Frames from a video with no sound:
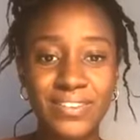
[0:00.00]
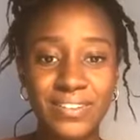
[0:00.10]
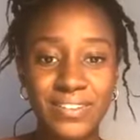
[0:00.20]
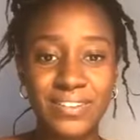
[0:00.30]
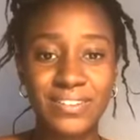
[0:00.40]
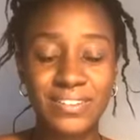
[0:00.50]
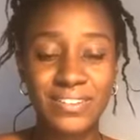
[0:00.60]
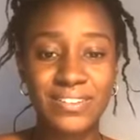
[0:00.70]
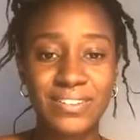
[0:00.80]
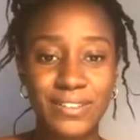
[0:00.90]

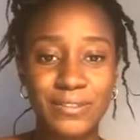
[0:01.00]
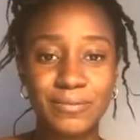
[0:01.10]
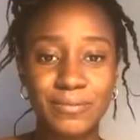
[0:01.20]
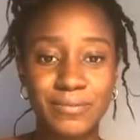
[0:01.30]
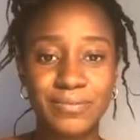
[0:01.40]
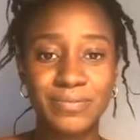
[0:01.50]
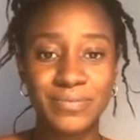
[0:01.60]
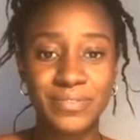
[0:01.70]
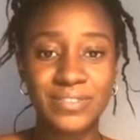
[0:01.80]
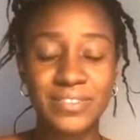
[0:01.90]

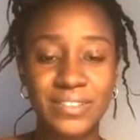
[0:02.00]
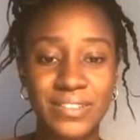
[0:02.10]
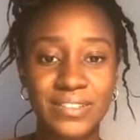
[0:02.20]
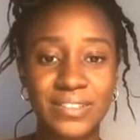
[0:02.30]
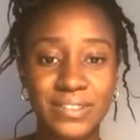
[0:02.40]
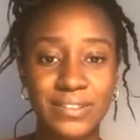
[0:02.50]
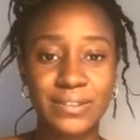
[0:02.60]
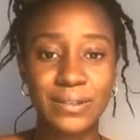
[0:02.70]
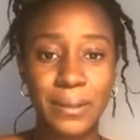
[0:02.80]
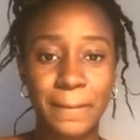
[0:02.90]

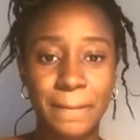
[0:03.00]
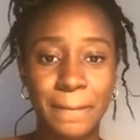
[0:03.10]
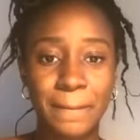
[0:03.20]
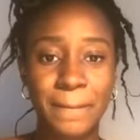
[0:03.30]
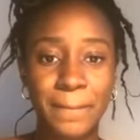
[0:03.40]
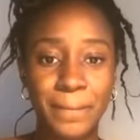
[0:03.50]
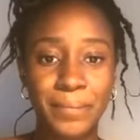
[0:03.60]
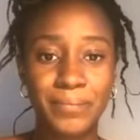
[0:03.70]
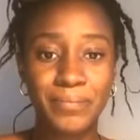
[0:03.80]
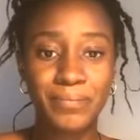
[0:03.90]

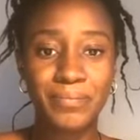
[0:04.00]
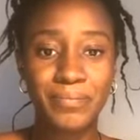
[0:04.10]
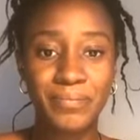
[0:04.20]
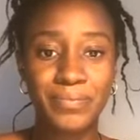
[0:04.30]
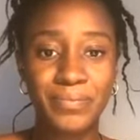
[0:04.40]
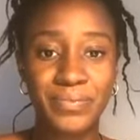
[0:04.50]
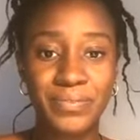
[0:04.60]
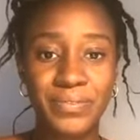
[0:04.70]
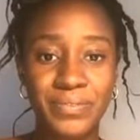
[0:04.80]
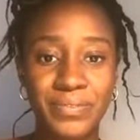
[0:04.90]

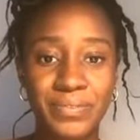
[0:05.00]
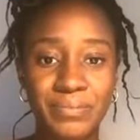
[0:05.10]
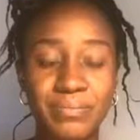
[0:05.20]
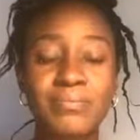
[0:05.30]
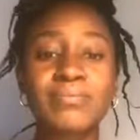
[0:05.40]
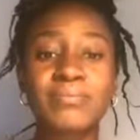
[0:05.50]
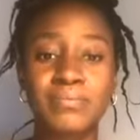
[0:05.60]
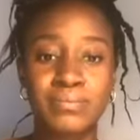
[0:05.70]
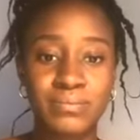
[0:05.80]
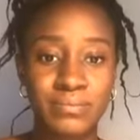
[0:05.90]

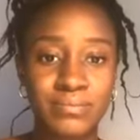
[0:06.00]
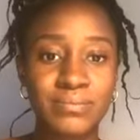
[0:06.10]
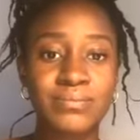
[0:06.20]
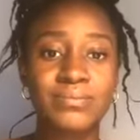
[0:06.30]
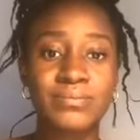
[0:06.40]
[no speech]